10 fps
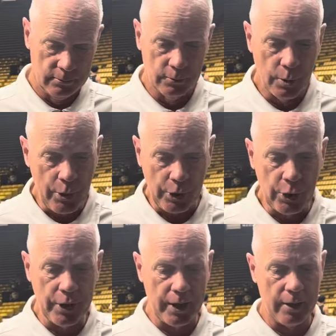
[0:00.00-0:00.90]
we're pretty
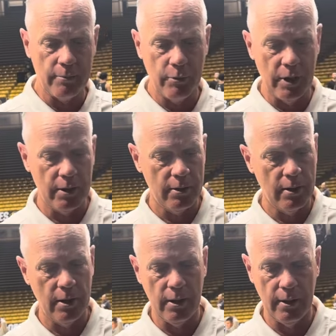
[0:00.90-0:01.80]
good in it, but
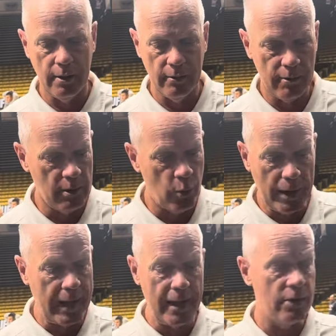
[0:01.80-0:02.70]
we
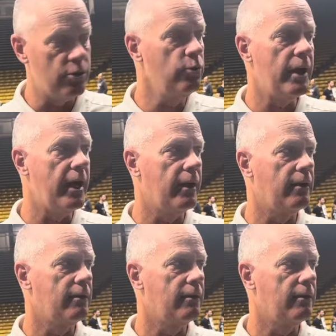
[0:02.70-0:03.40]
can't do that